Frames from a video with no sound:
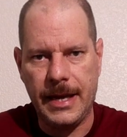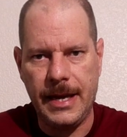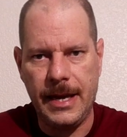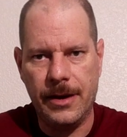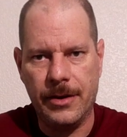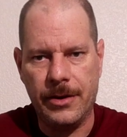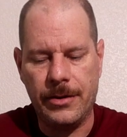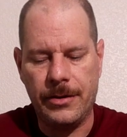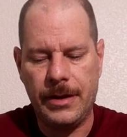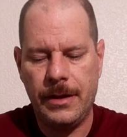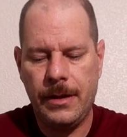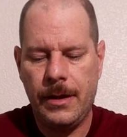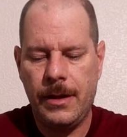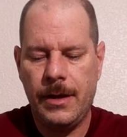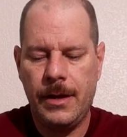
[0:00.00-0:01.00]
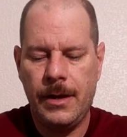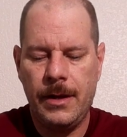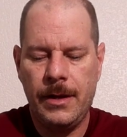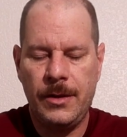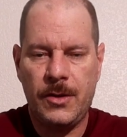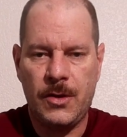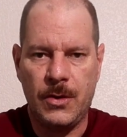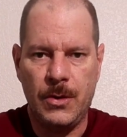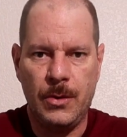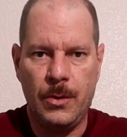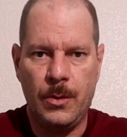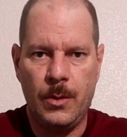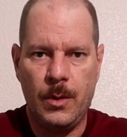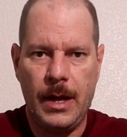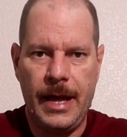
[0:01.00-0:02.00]
geared
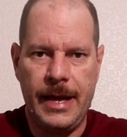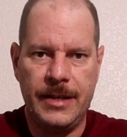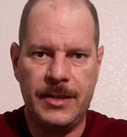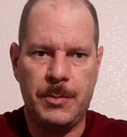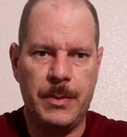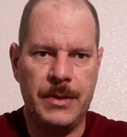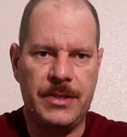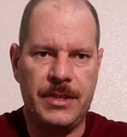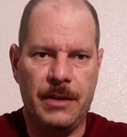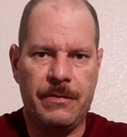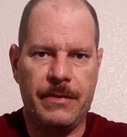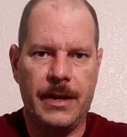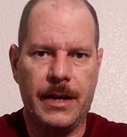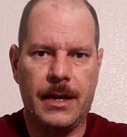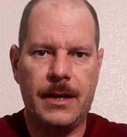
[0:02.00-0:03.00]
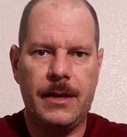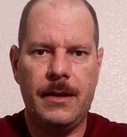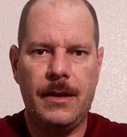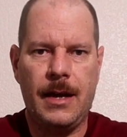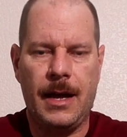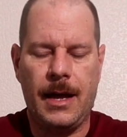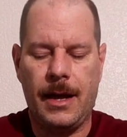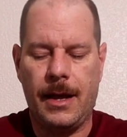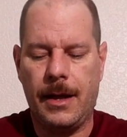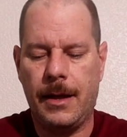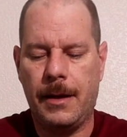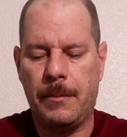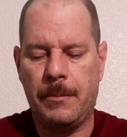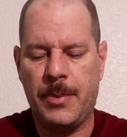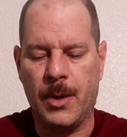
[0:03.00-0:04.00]
to a specific
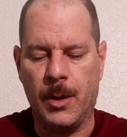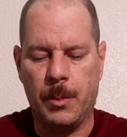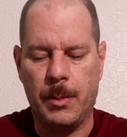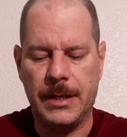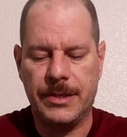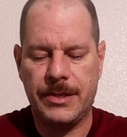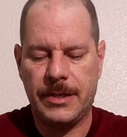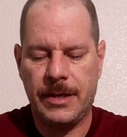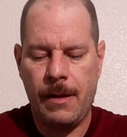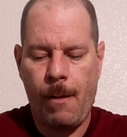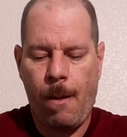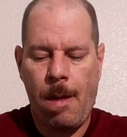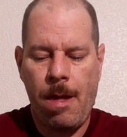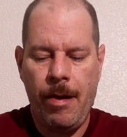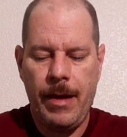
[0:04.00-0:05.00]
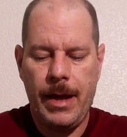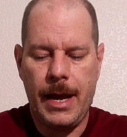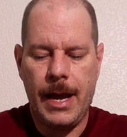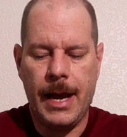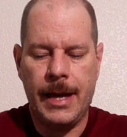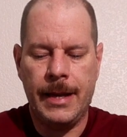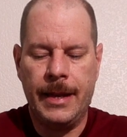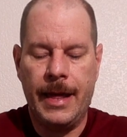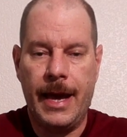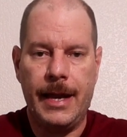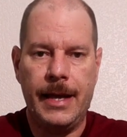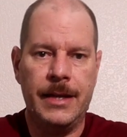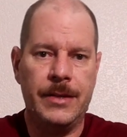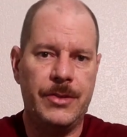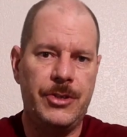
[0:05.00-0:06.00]
purpose, and
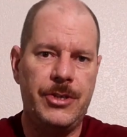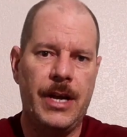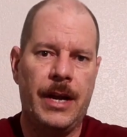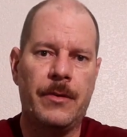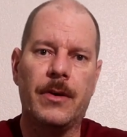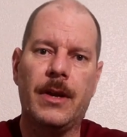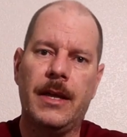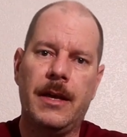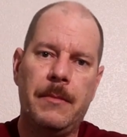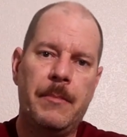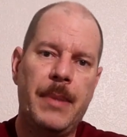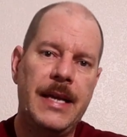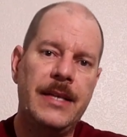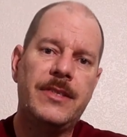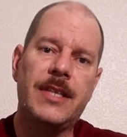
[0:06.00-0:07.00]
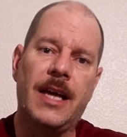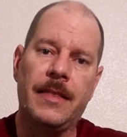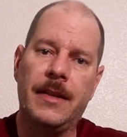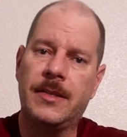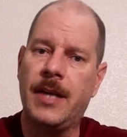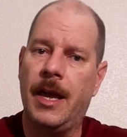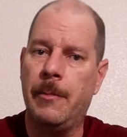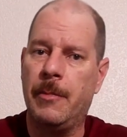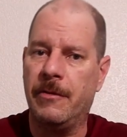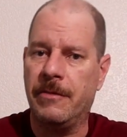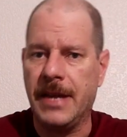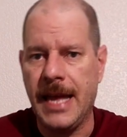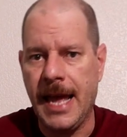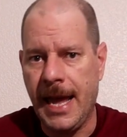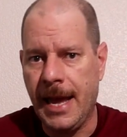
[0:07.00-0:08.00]
that is generally based on the type
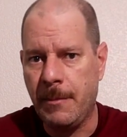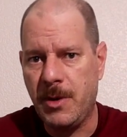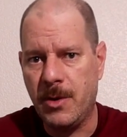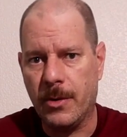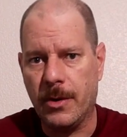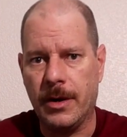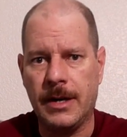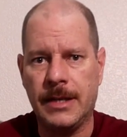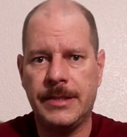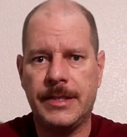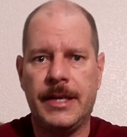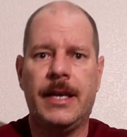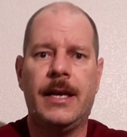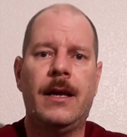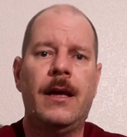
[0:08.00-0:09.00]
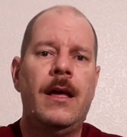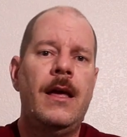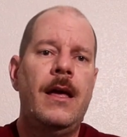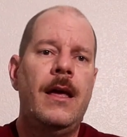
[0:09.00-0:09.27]
of game you are hunting,